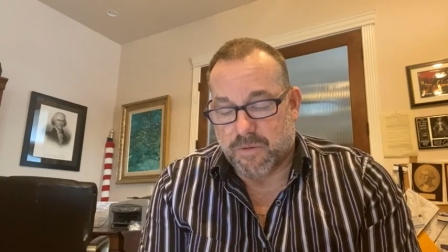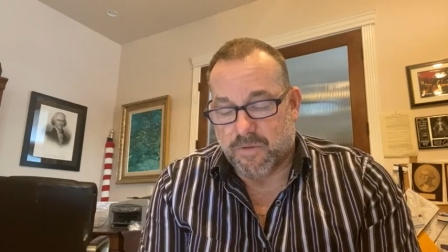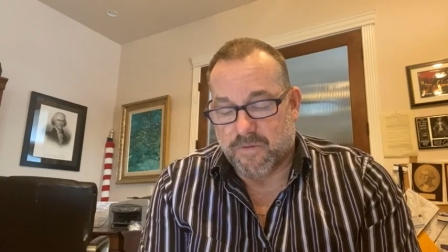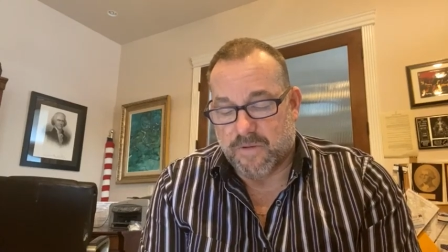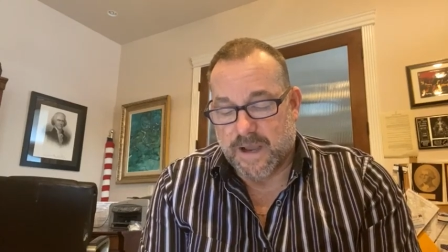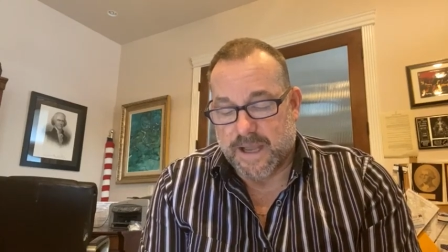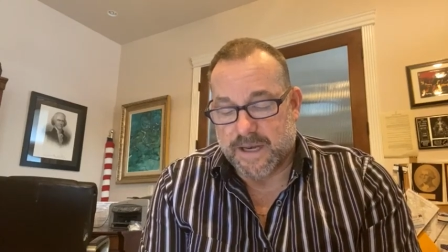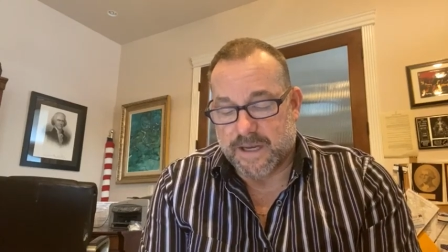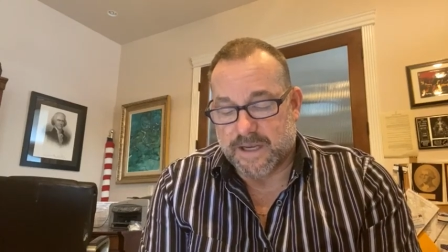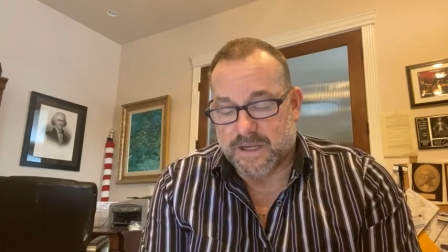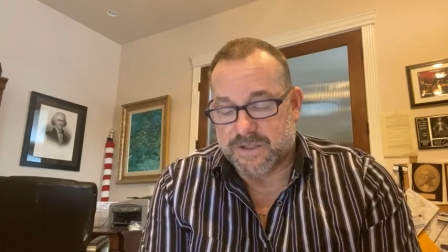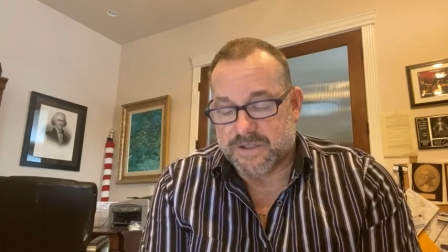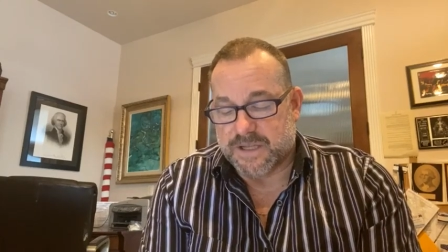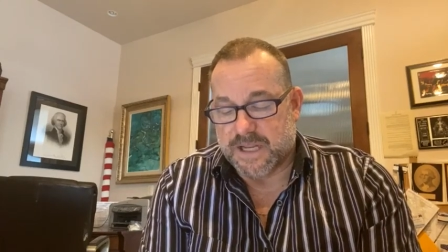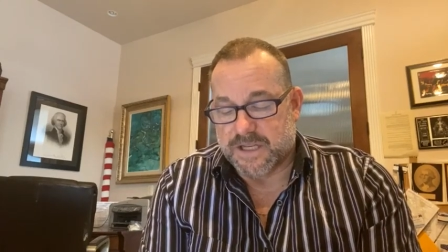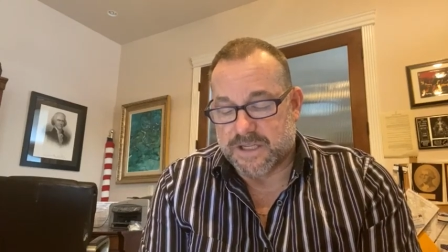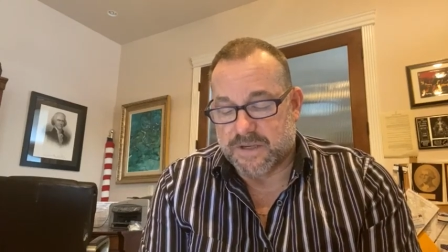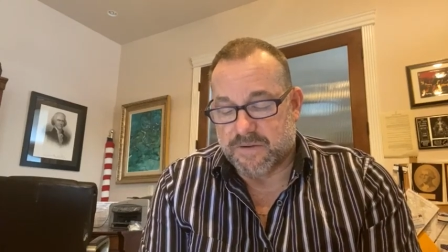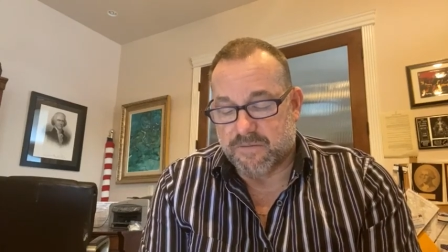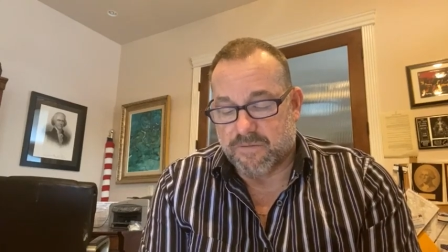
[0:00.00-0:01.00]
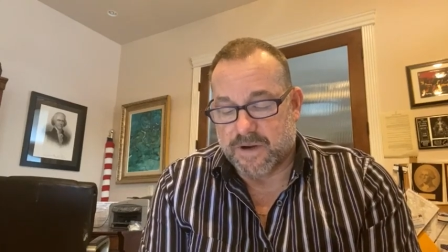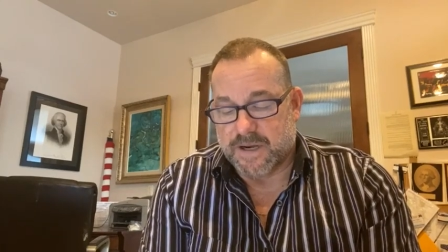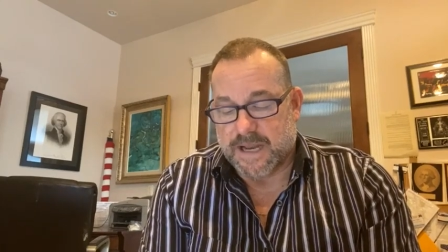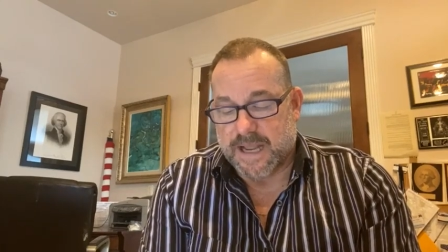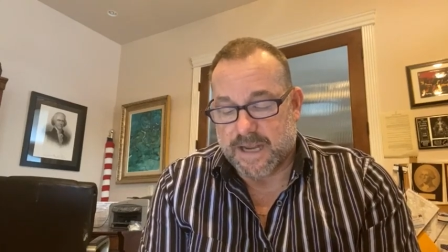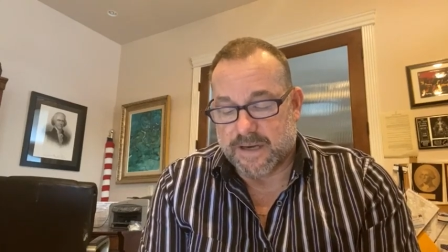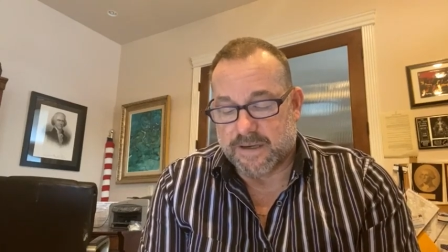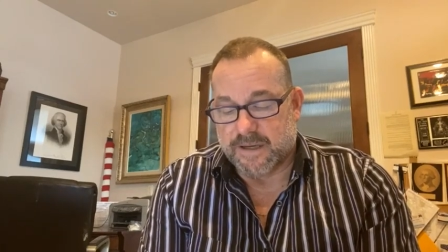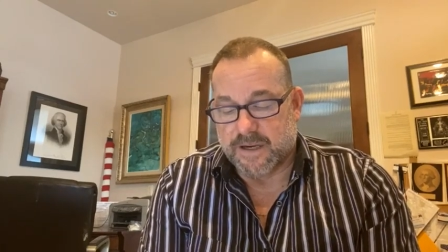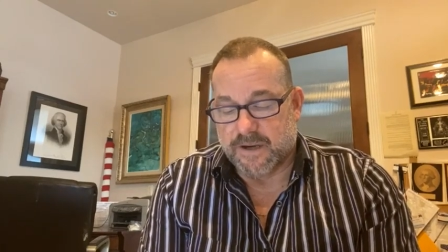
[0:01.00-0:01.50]
providing extensive
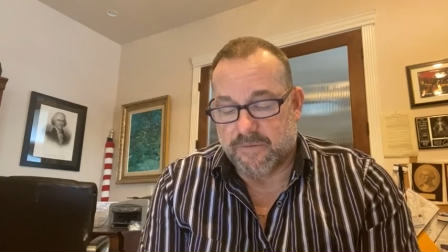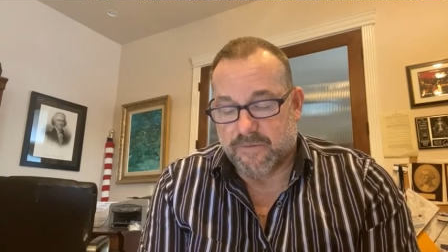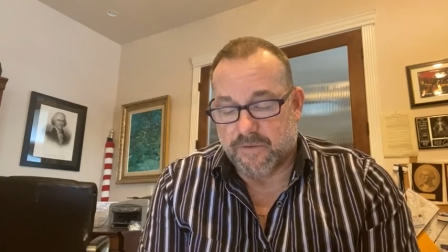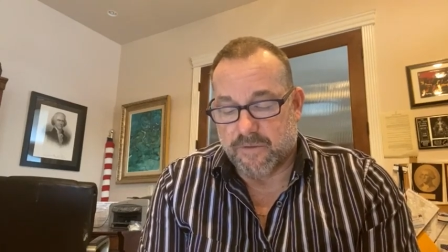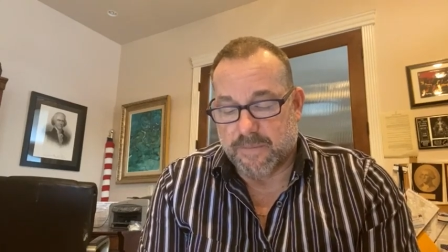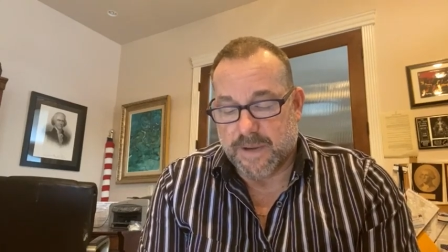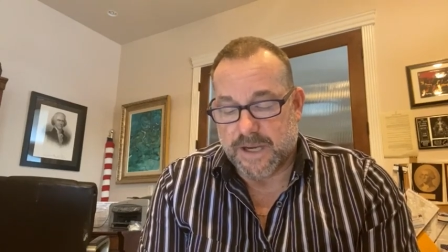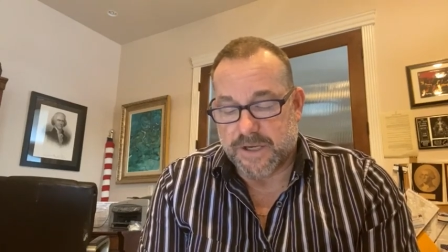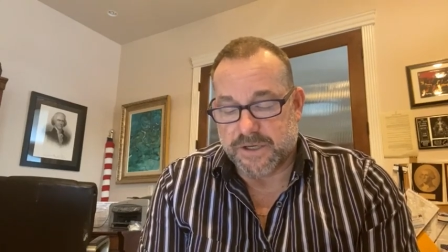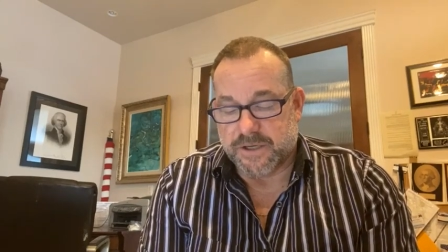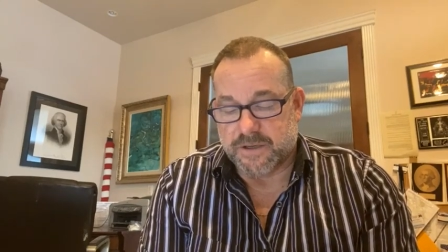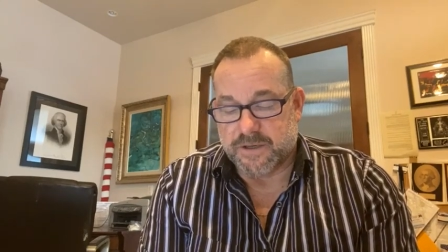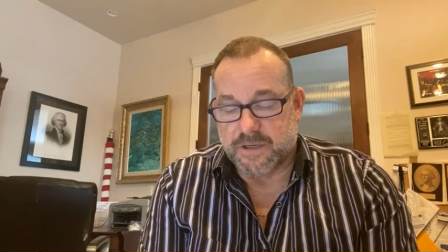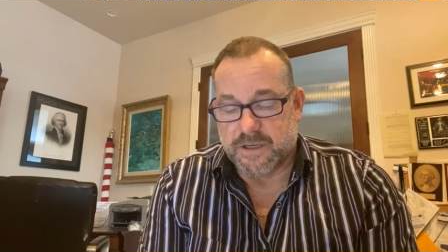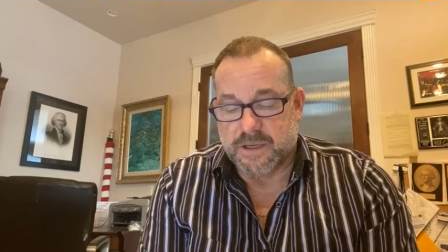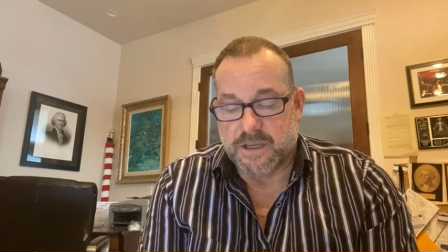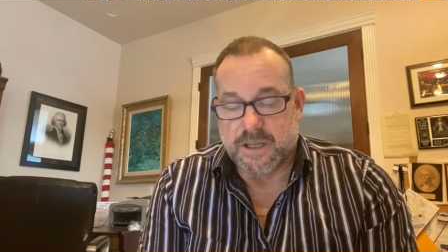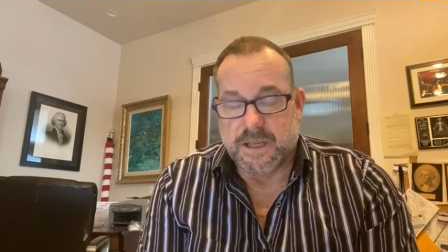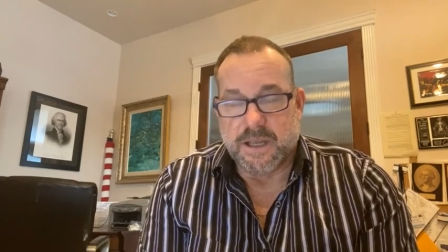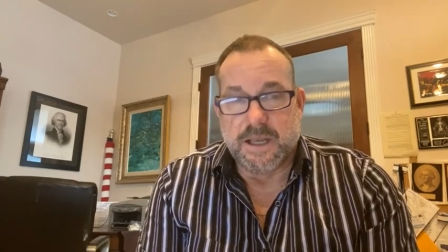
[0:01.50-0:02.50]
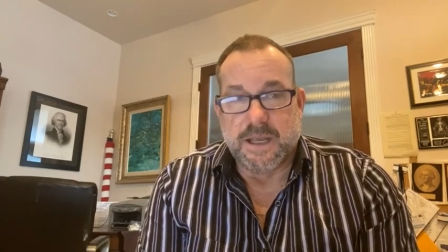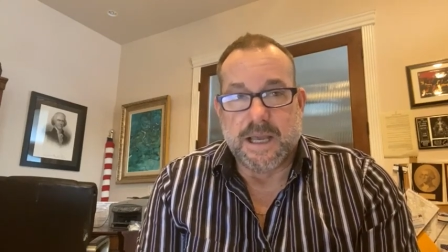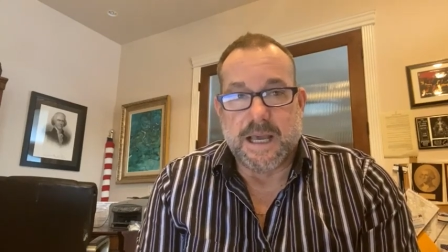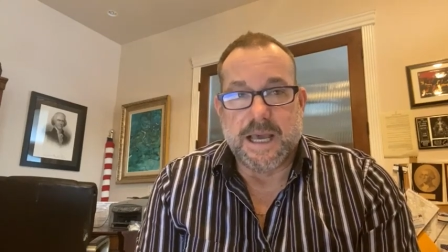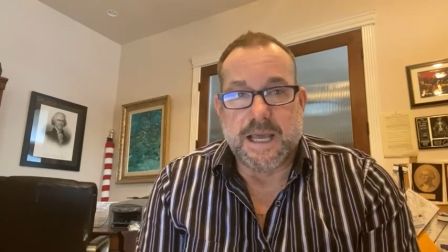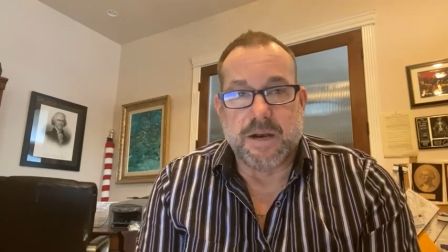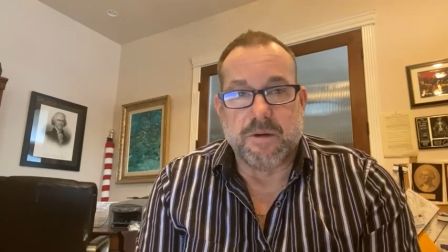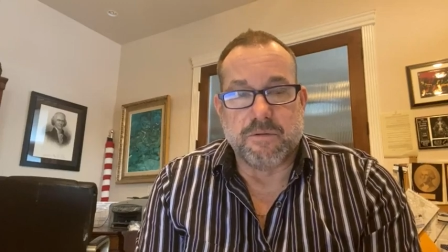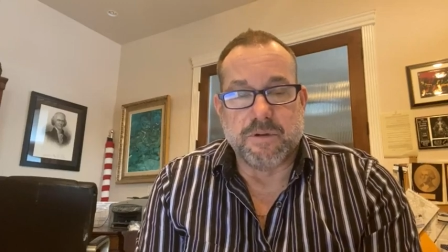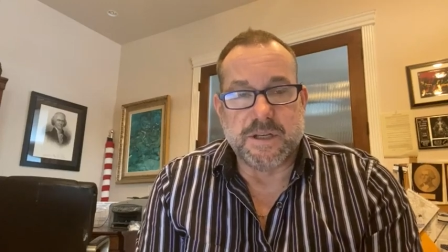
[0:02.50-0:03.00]
redacted information,
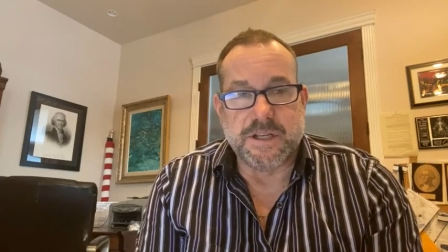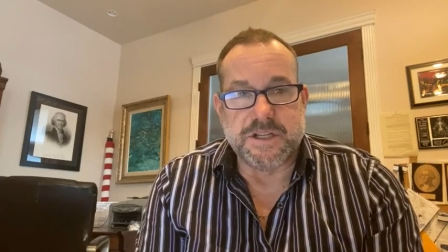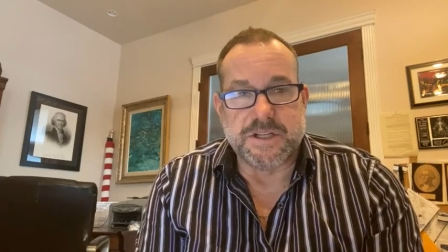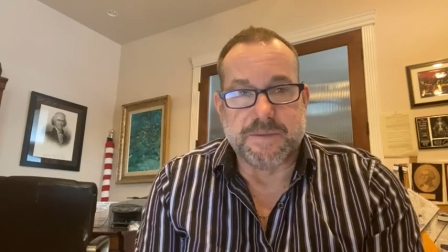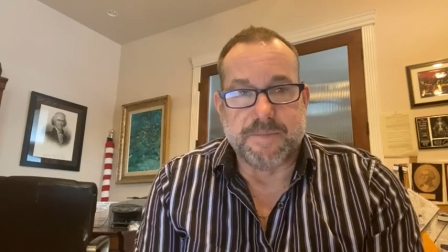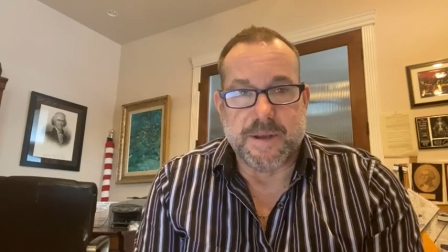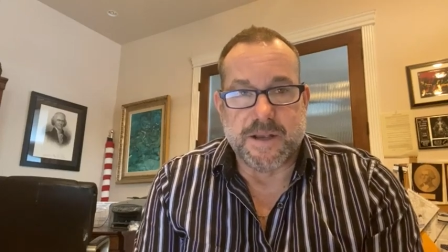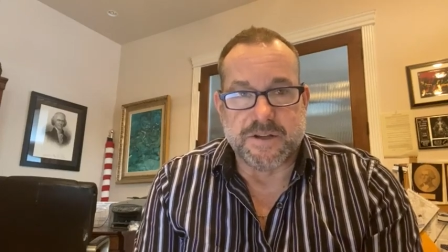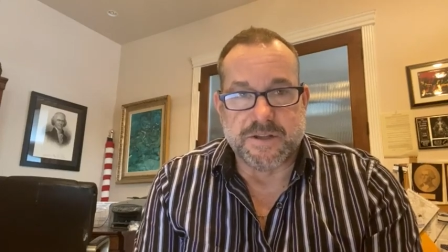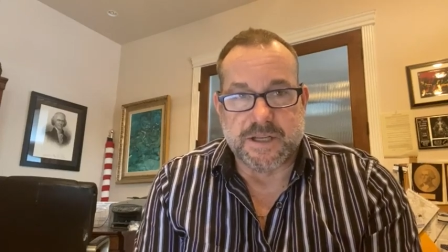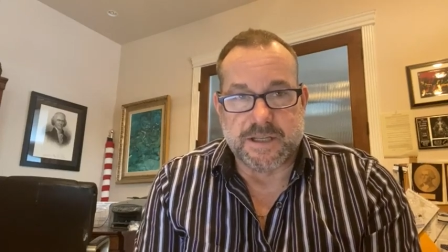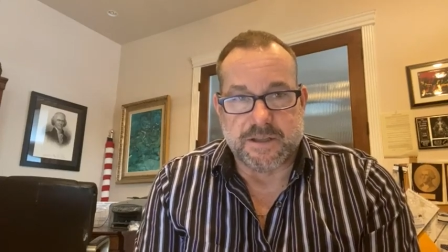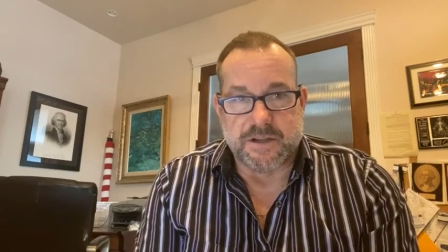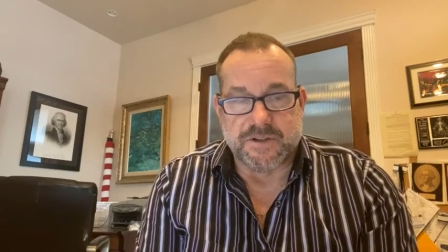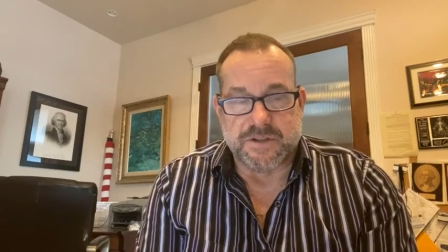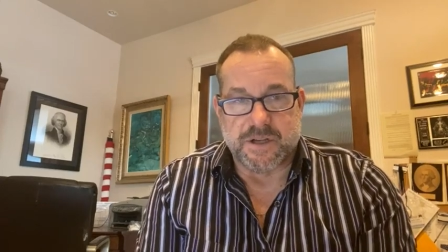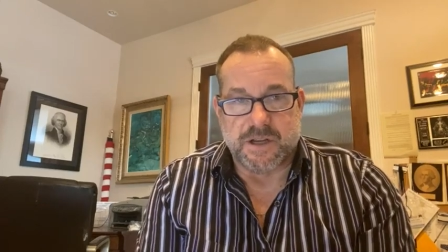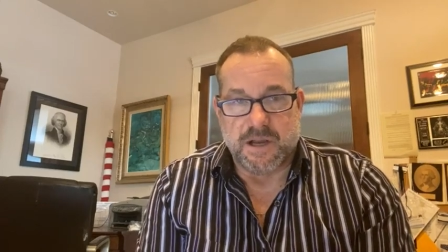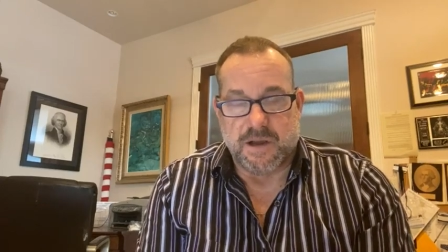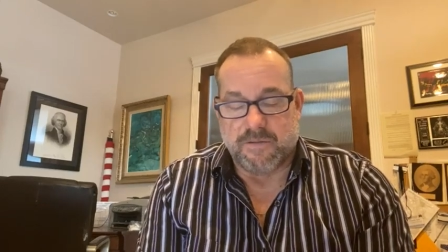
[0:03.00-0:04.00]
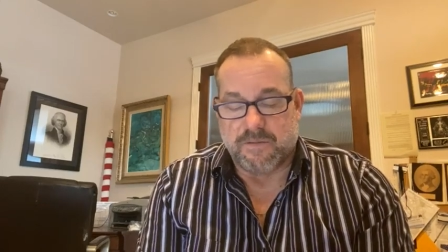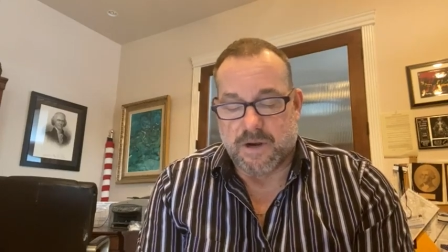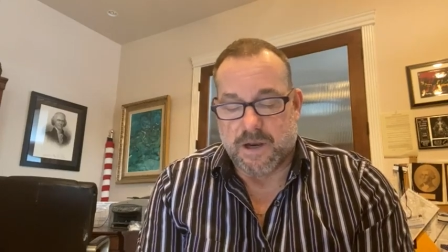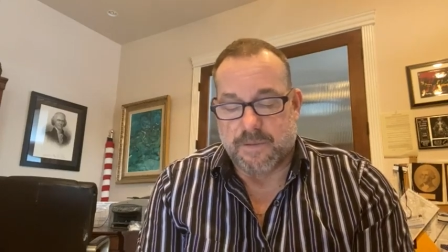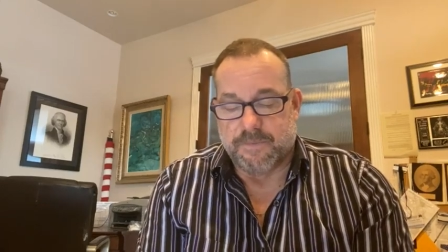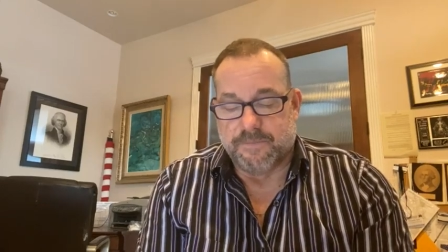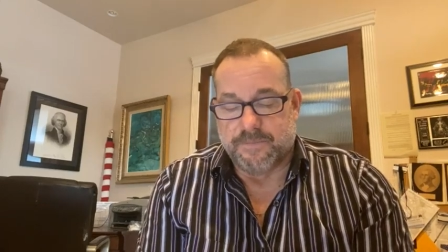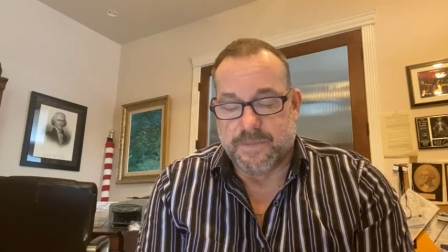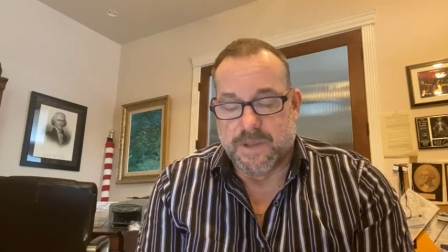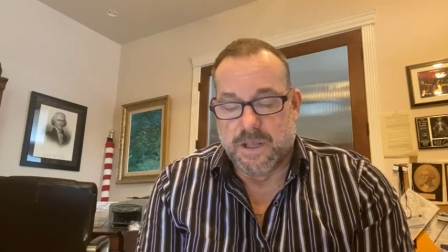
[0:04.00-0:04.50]
and it really smells like there's a cover
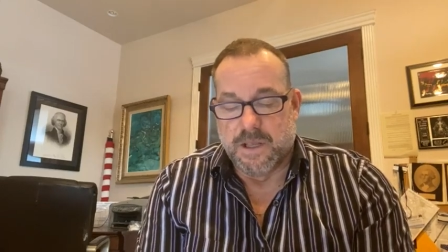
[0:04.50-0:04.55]
up.